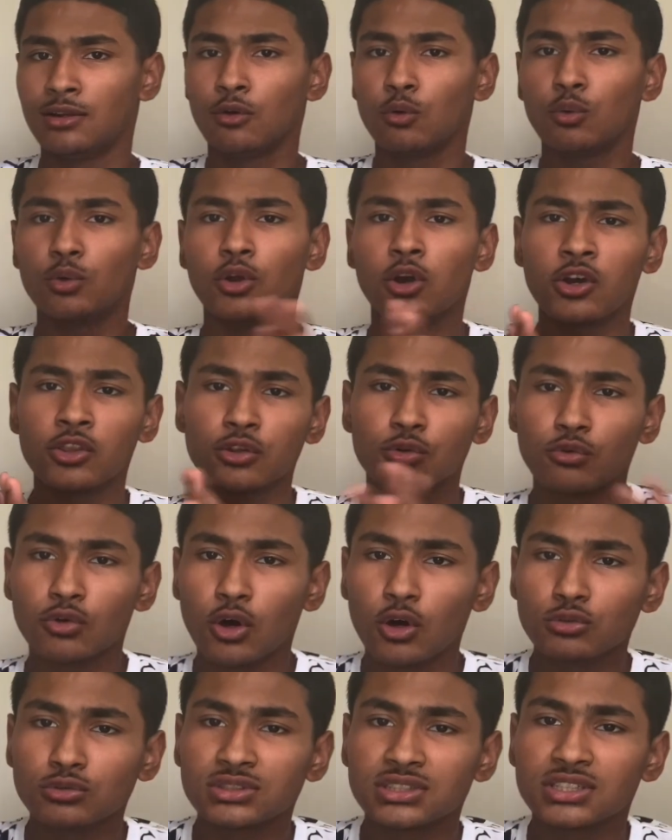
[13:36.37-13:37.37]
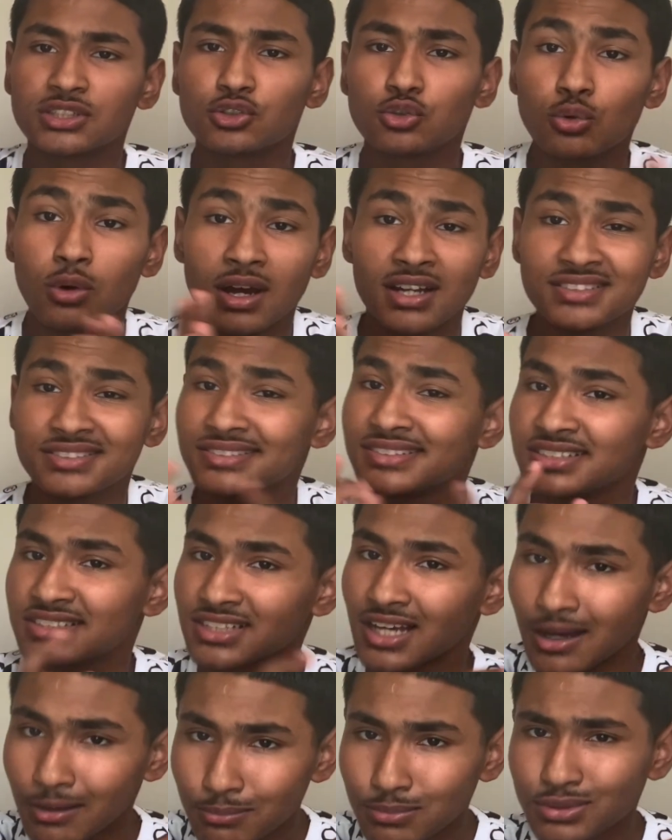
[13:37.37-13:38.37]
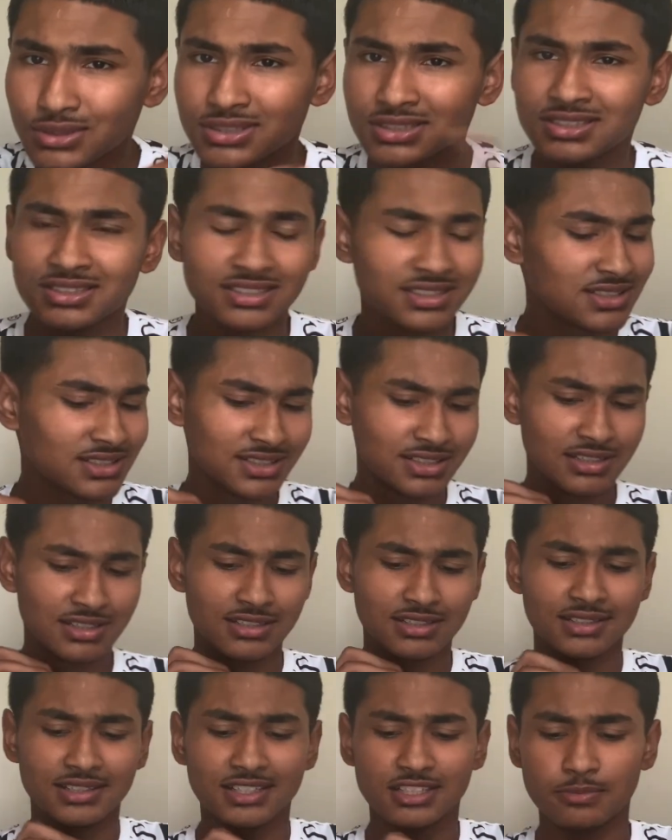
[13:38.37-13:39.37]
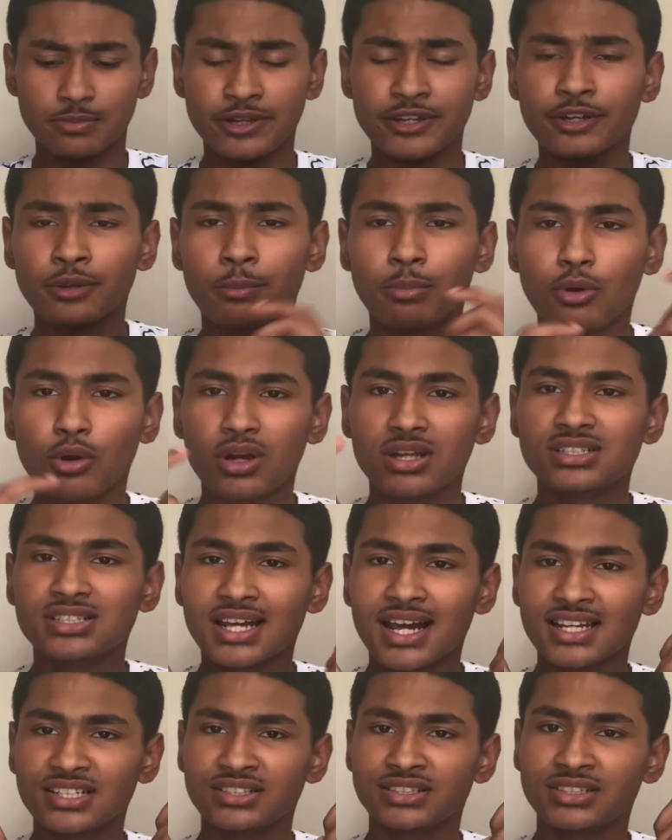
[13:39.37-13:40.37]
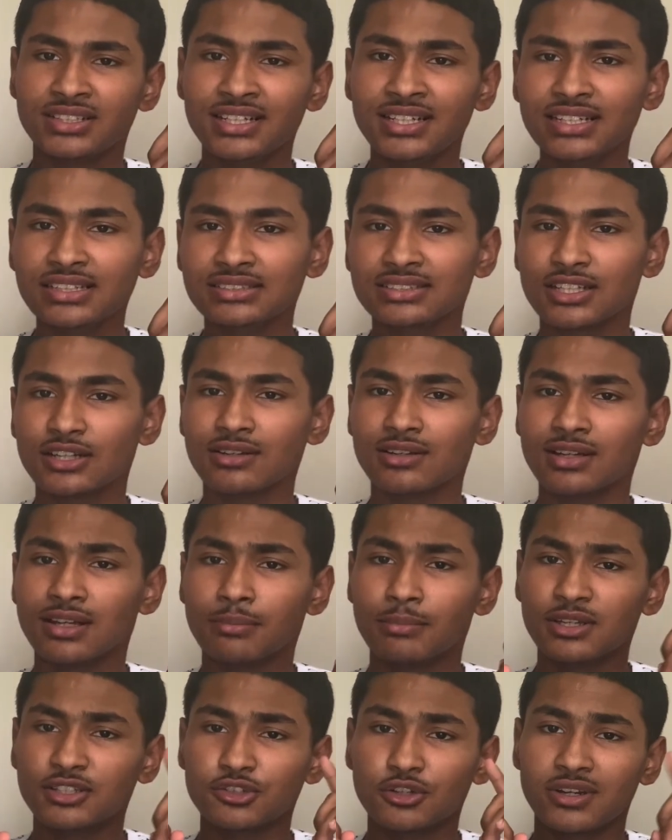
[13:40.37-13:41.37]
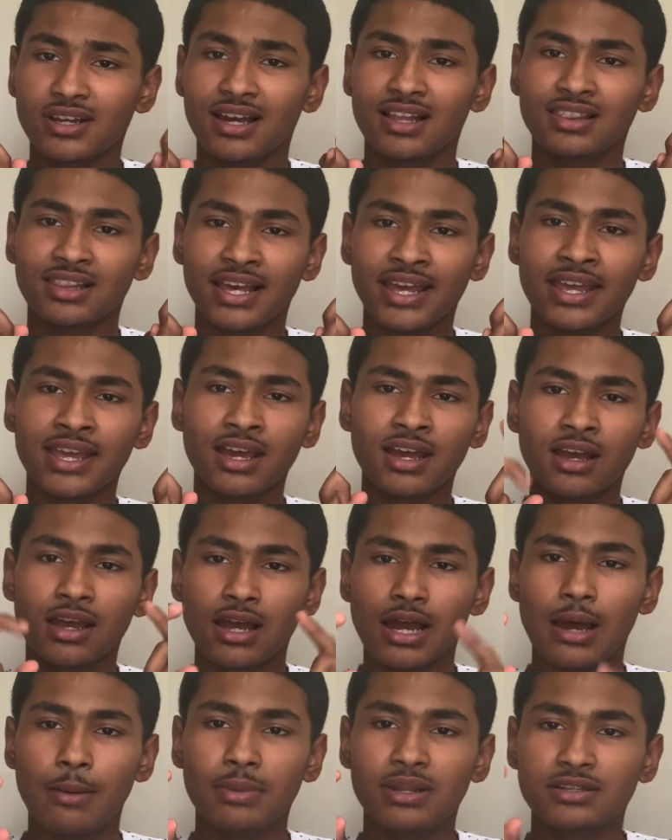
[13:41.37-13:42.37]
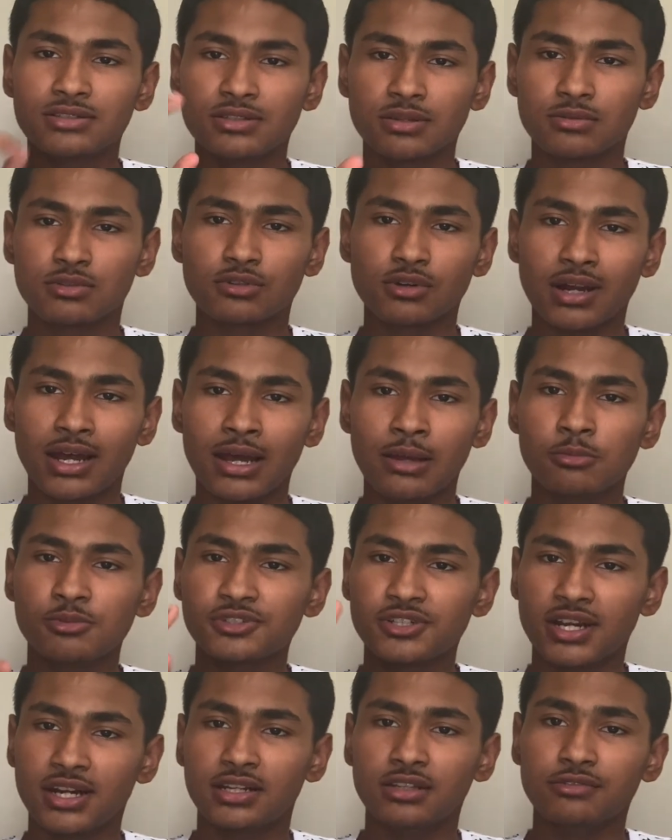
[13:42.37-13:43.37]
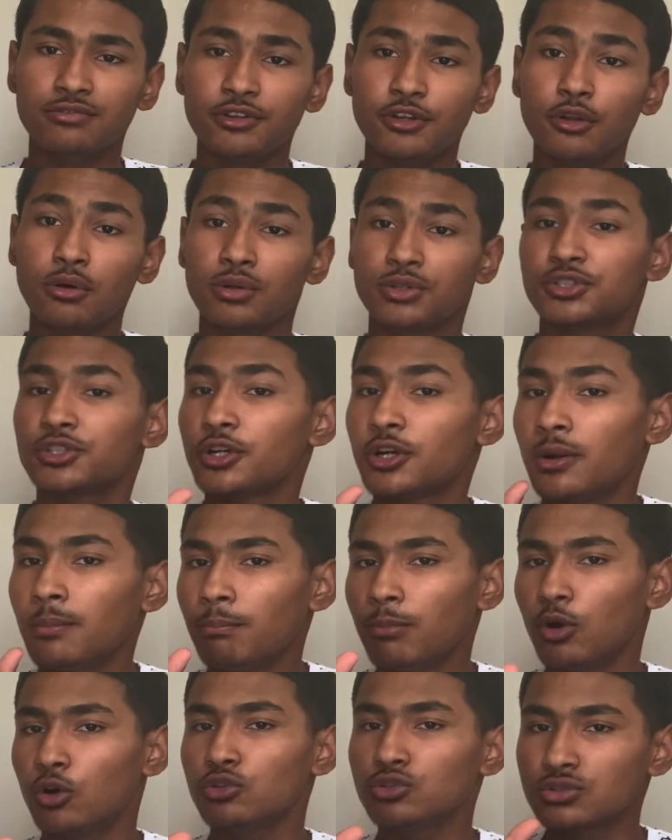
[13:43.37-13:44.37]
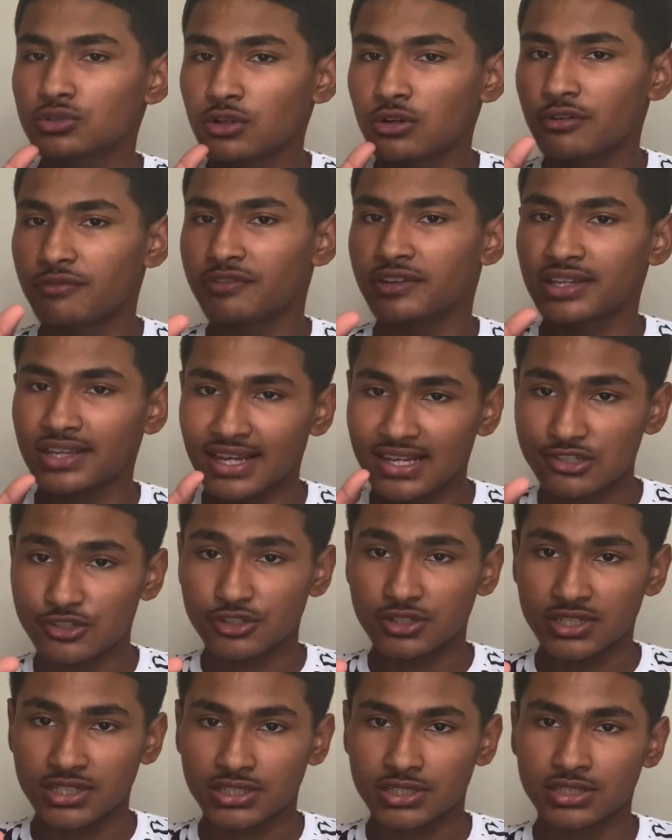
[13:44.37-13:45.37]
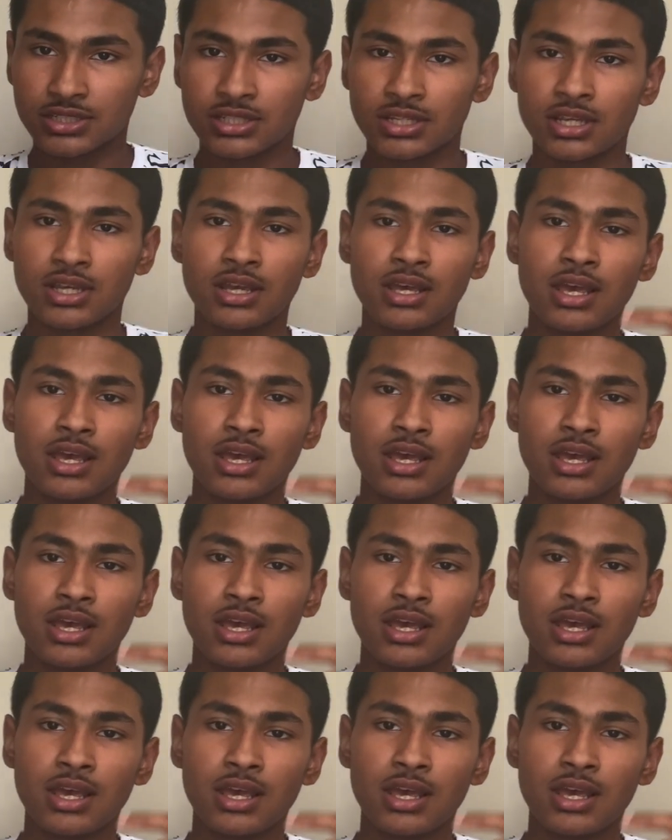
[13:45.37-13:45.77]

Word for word: We're on the road to 200 subs. It's been your boy Josh Sneaks. Make sure y'all like, comment, subscribe, share this video, and turn on post notifications.